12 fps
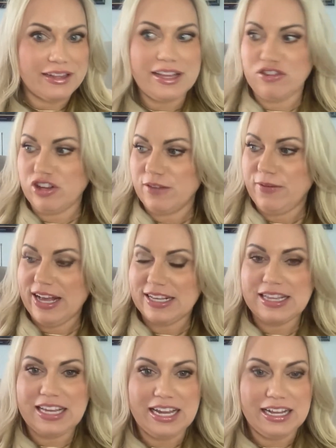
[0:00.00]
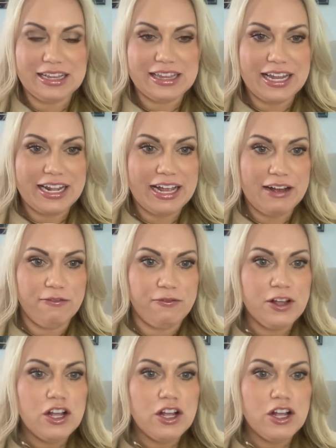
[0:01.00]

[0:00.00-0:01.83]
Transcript: such as vaccines that have